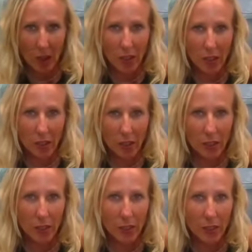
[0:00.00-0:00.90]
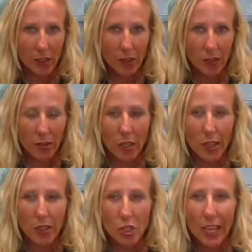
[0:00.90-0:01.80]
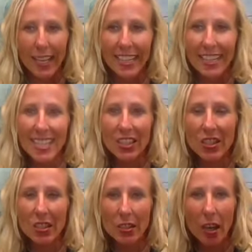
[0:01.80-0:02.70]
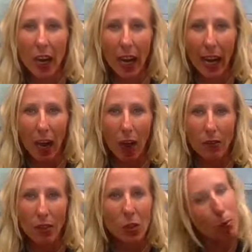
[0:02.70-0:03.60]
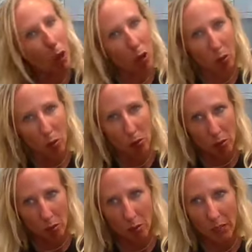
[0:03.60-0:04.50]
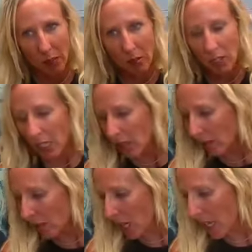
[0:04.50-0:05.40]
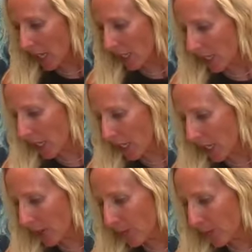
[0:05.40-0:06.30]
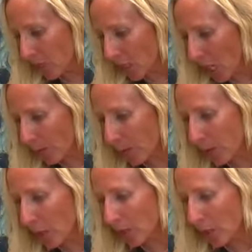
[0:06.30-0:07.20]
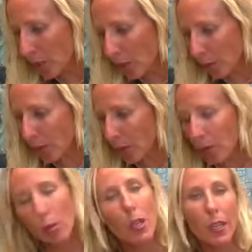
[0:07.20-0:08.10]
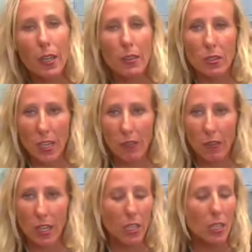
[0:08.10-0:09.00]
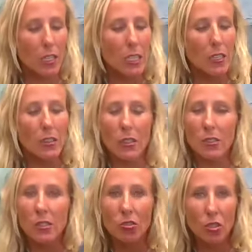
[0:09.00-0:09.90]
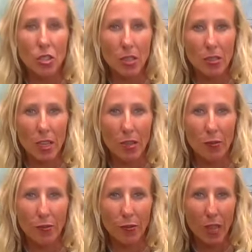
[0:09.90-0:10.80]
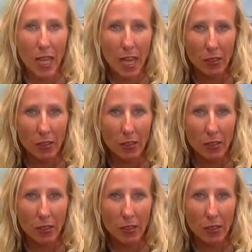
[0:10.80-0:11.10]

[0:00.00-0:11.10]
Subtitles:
here's the grunge. This does not have sparkle to it, like the copper, the pearl, and the sapphire. This is just a flat